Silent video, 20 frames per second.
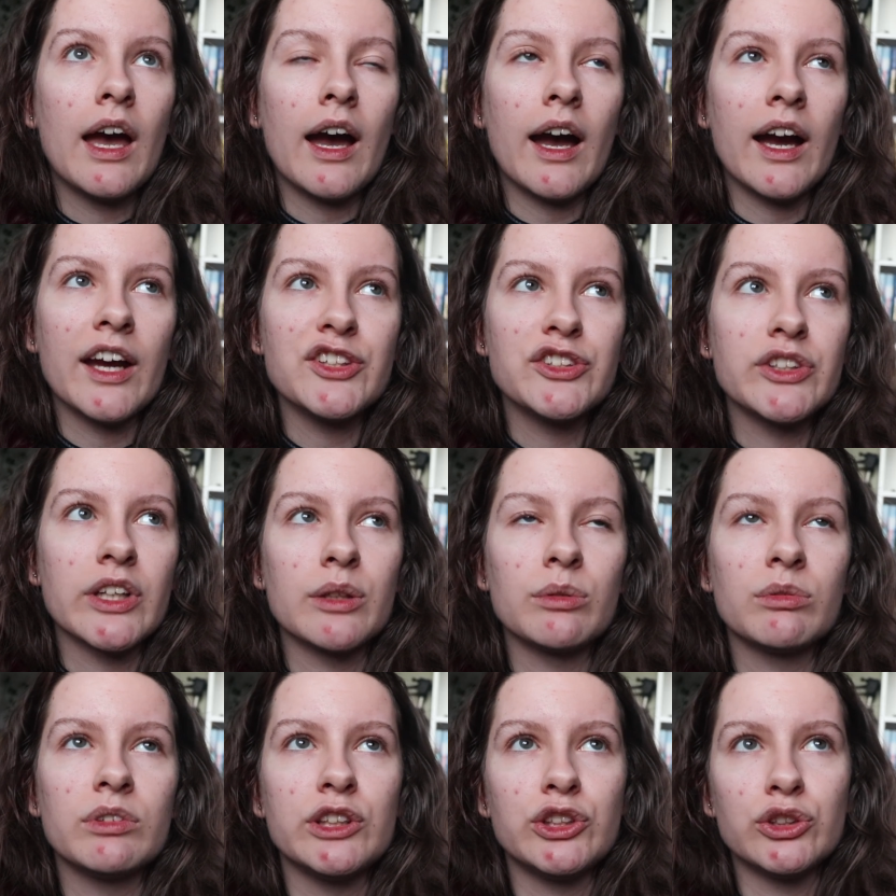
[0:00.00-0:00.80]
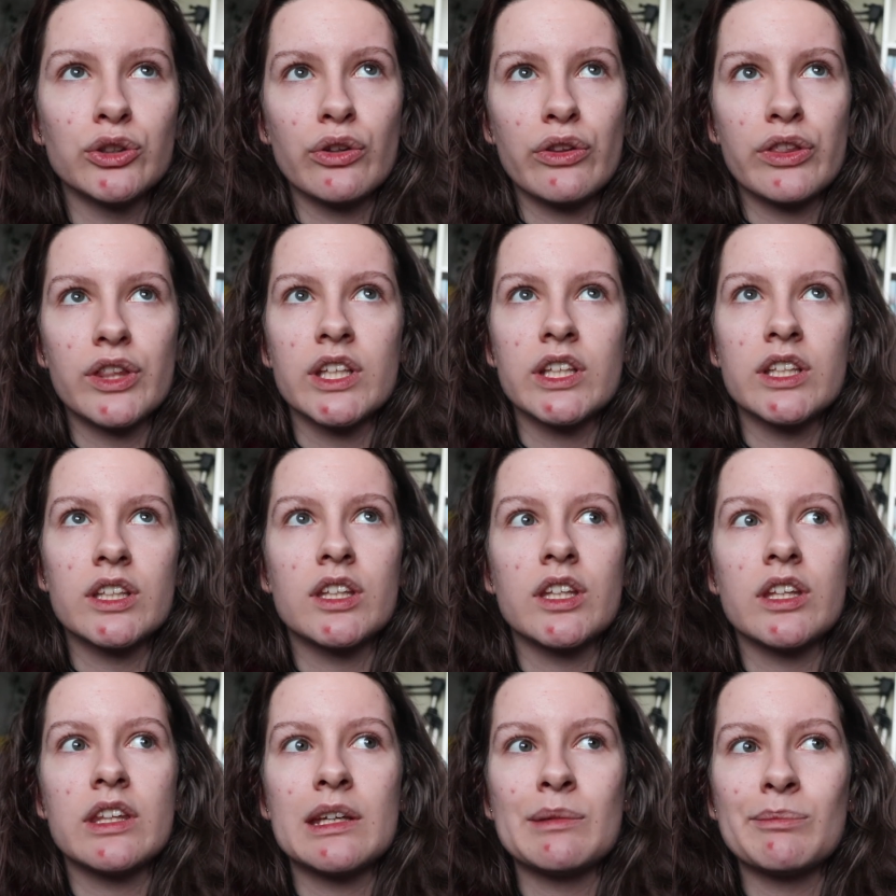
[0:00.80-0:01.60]
I genuinely don't think
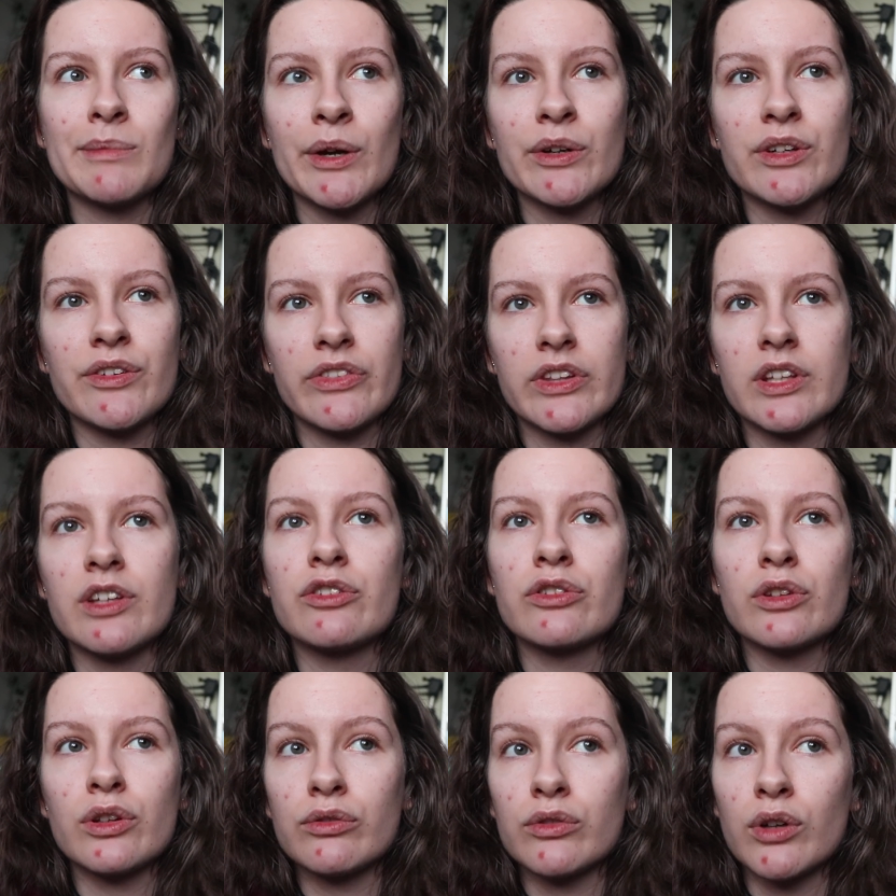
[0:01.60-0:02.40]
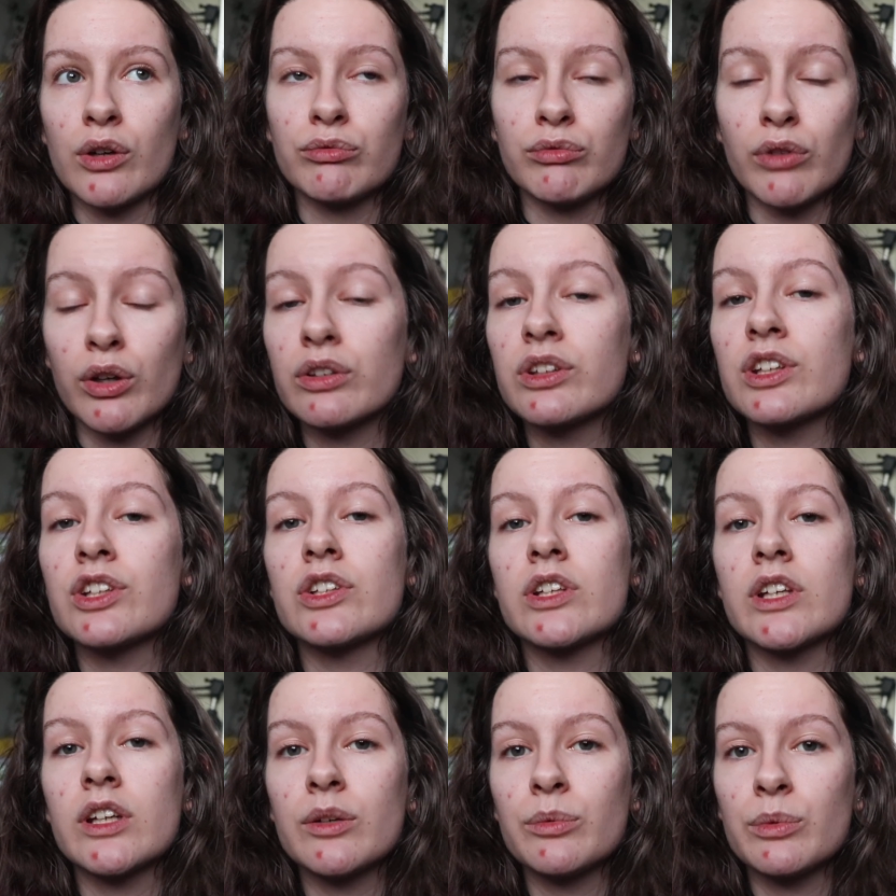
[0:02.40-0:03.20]
that the amount of things that have gone wrong
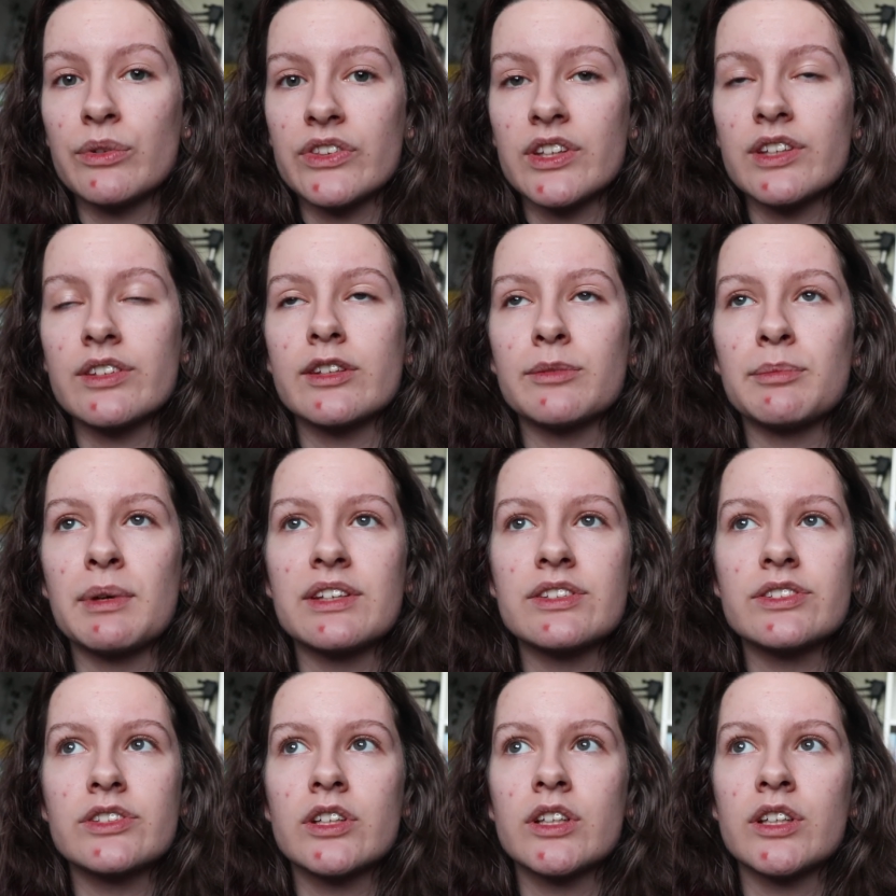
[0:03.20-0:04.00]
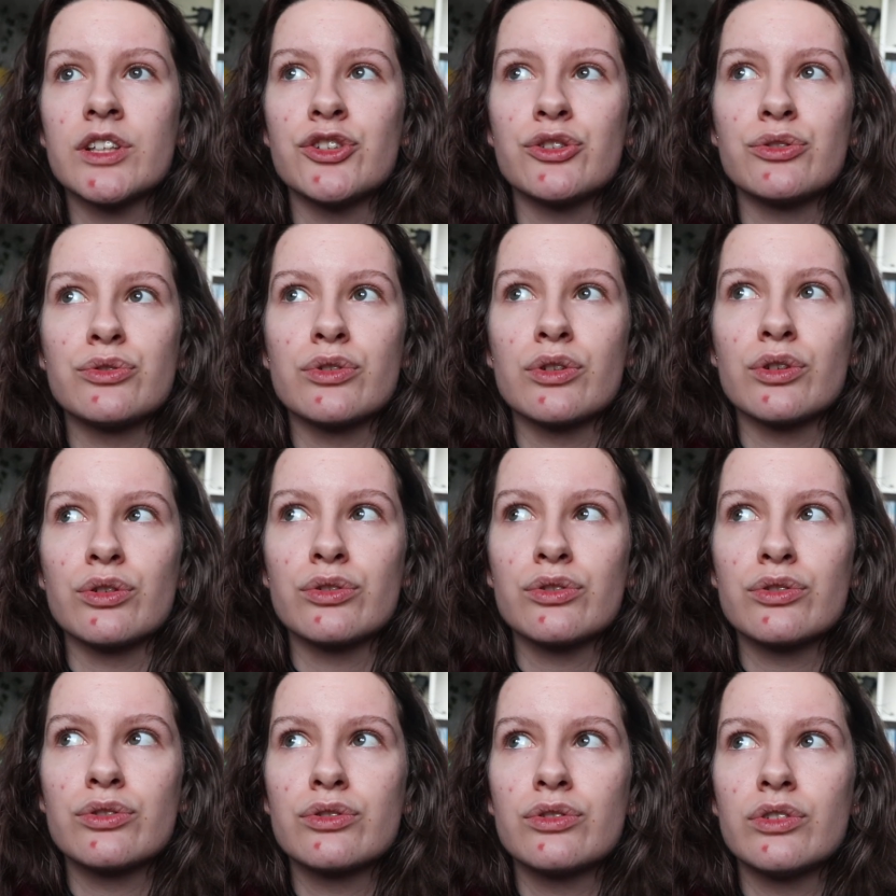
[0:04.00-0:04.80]
this year with this semester has
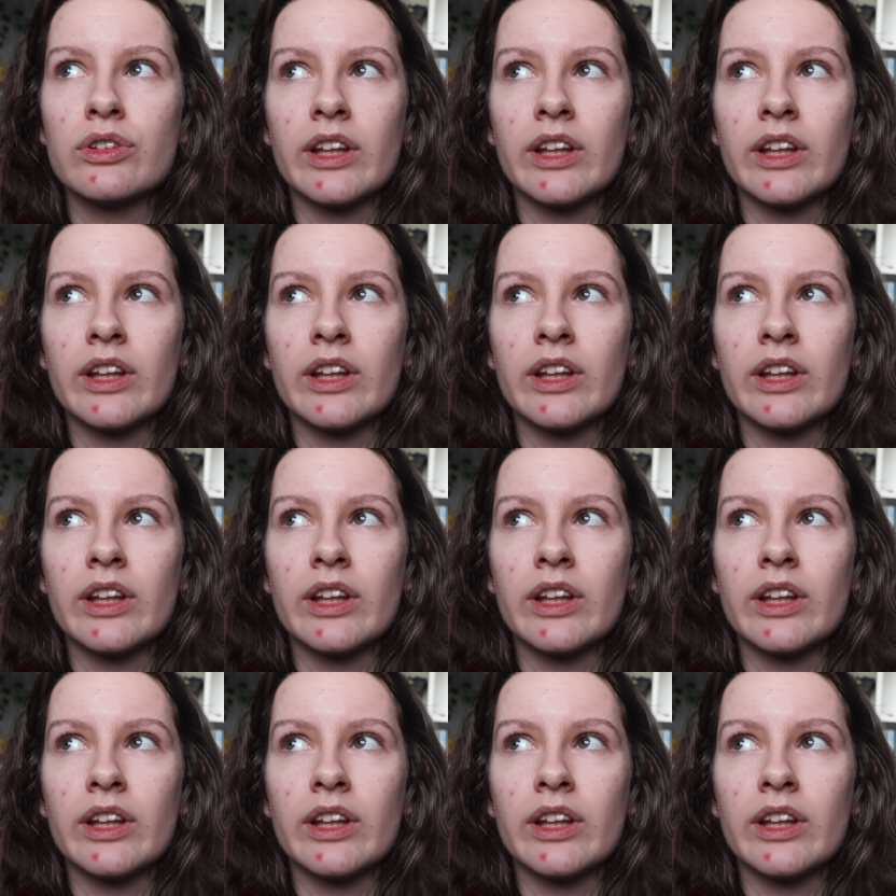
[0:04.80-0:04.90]
just,